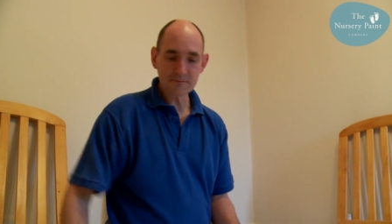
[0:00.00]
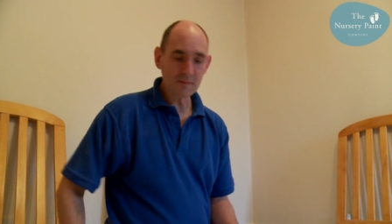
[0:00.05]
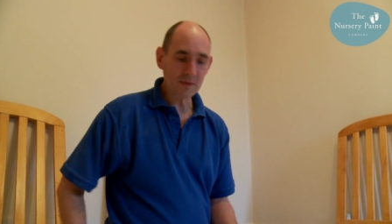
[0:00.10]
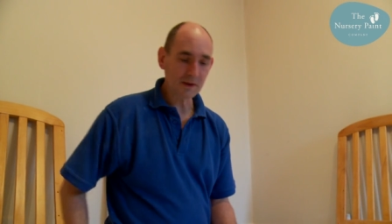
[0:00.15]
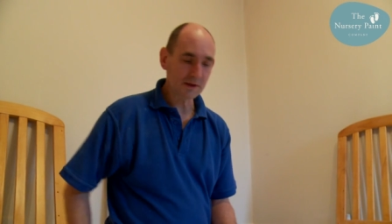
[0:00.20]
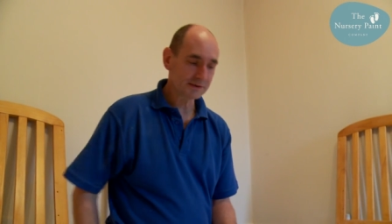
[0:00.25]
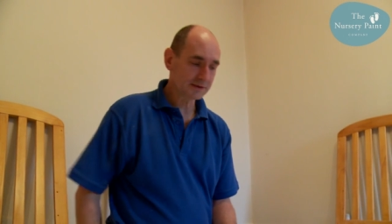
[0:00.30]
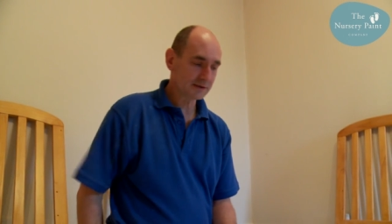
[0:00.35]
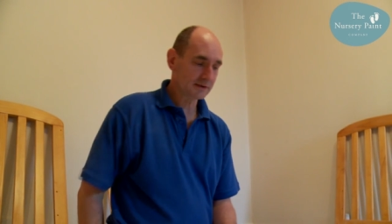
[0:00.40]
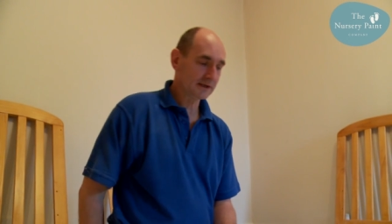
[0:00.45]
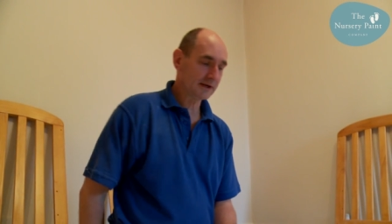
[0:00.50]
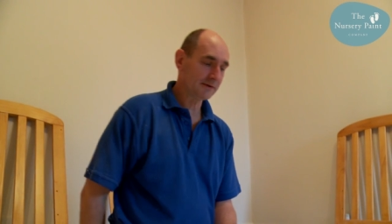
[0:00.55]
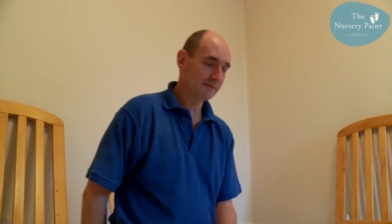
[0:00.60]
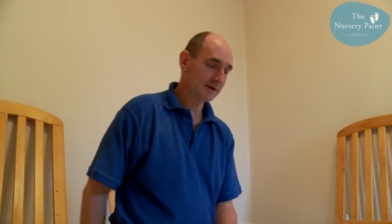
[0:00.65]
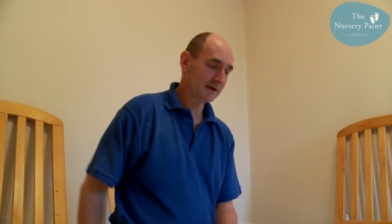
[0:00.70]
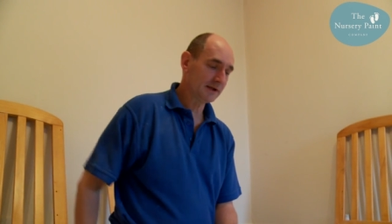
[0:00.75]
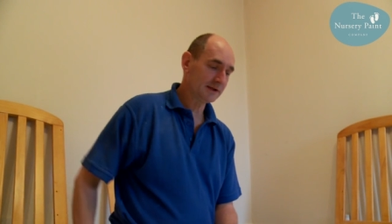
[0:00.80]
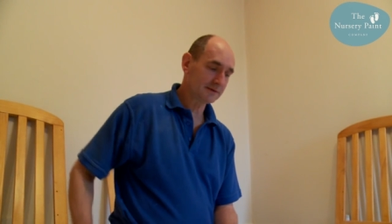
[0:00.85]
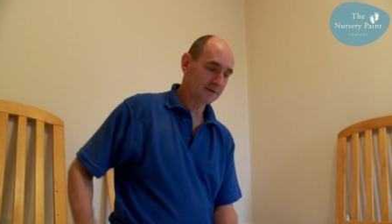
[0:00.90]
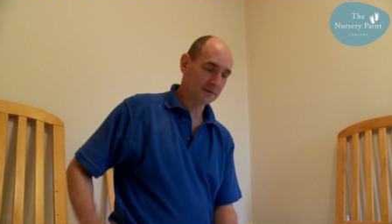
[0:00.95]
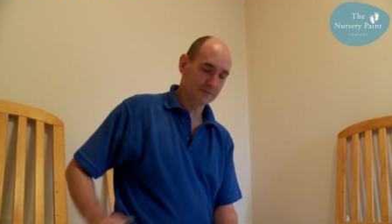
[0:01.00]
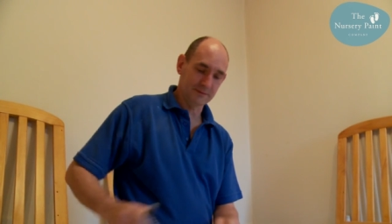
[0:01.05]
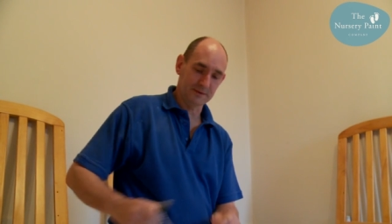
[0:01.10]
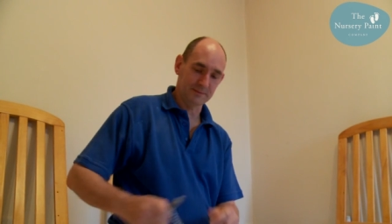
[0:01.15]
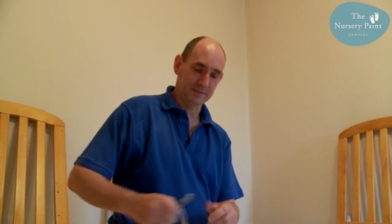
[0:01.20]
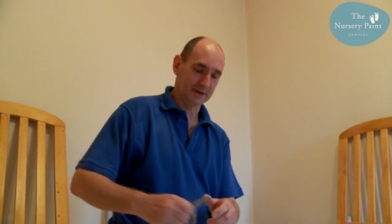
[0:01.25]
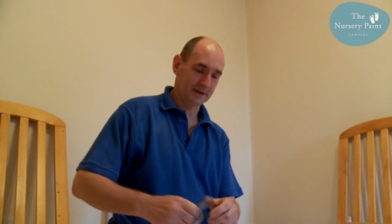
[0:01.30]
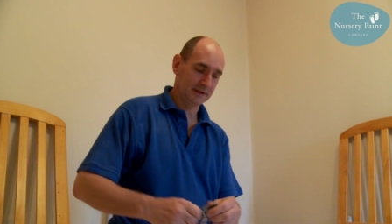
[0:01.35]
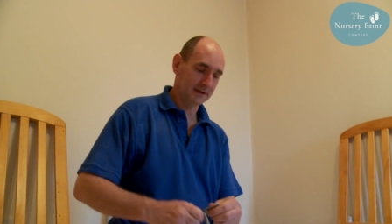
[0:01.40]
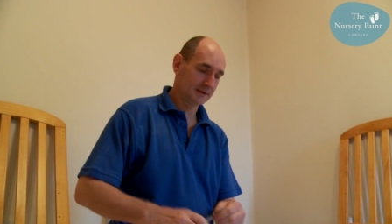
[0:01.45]
So now we need to open the
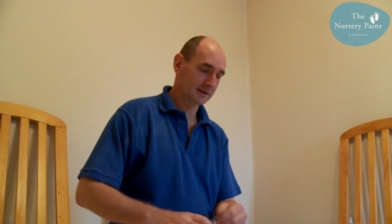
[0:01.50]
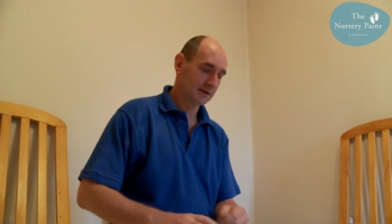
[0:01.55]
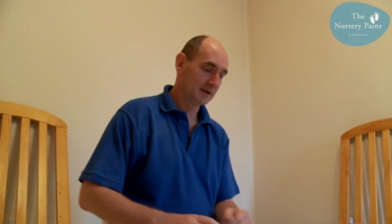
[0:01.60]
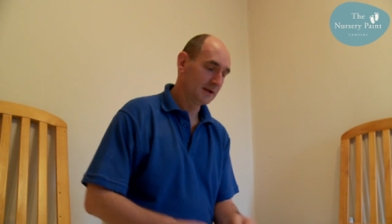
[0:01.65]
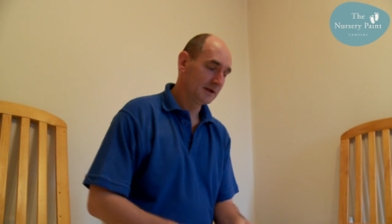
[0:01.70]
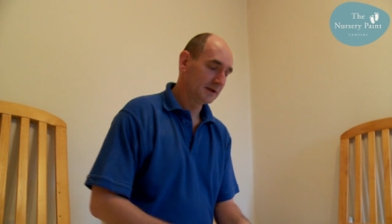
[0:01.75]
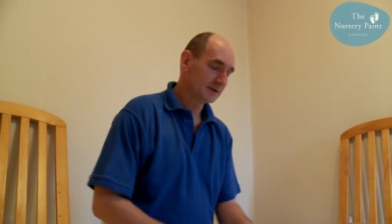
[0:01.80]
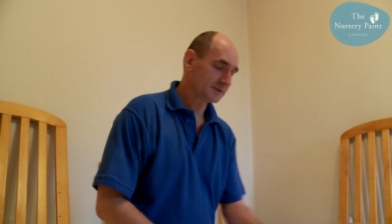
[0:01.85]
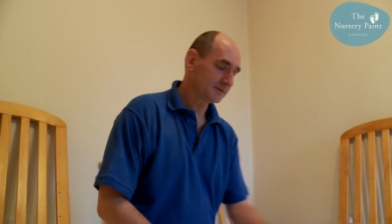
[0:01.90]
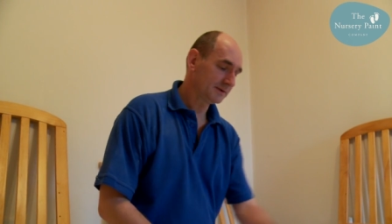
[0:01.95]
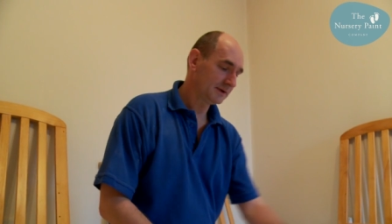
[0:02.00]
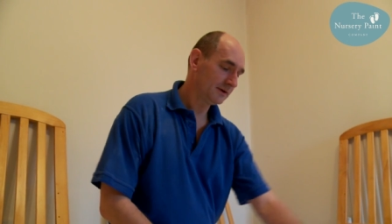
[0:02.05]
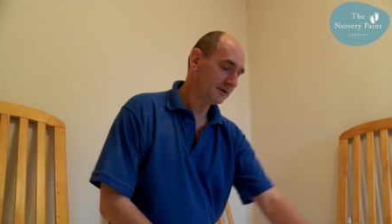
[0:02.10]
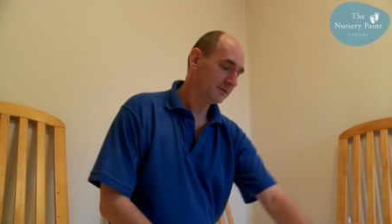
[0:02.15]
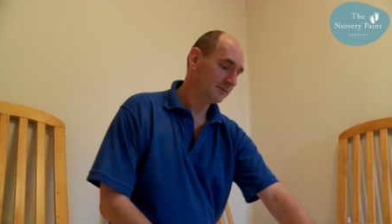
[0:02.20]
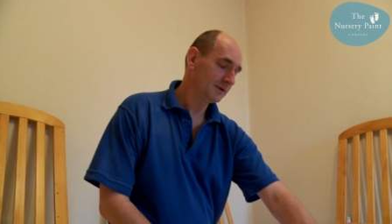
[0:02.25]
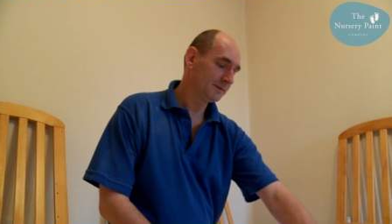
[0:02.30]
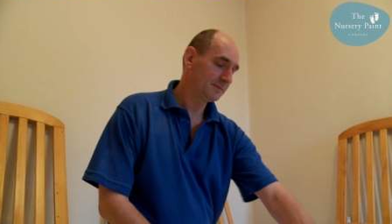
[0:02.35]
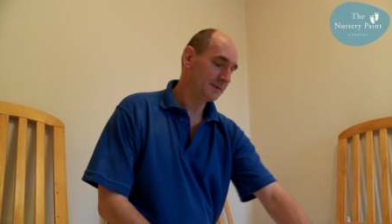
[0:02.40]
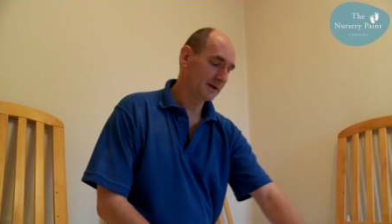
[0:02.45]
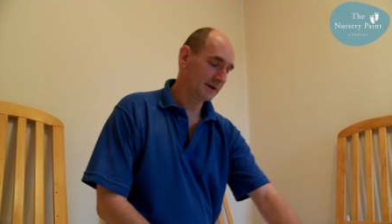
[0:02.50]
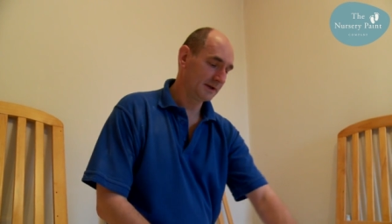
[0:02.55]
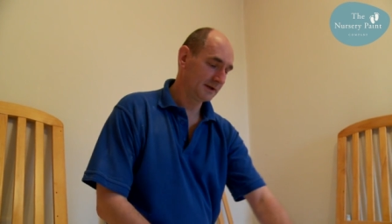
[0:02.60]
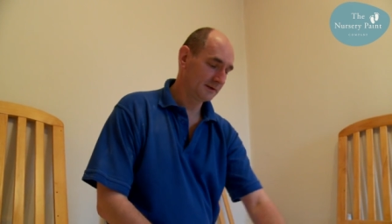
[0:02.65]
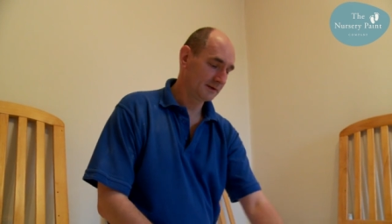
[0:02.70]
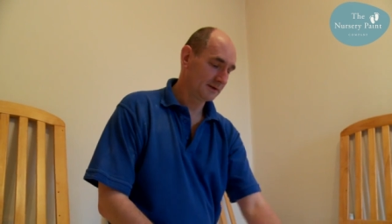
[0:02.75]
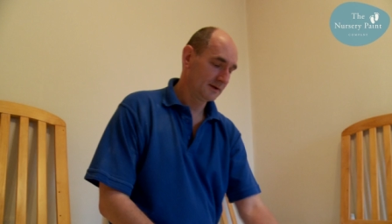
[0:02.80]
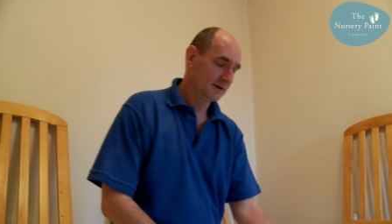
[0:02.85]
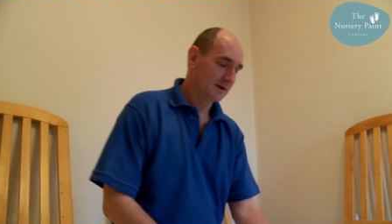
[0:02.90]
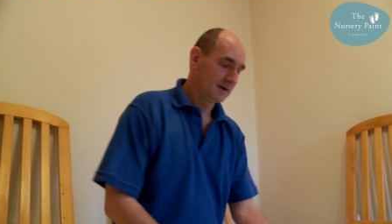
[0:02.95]
paint. So when you open the
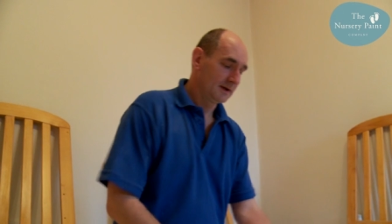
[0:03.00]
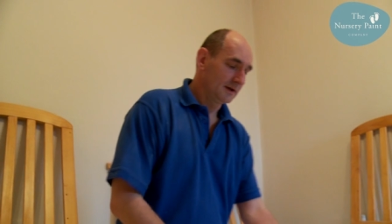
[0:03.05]
paint,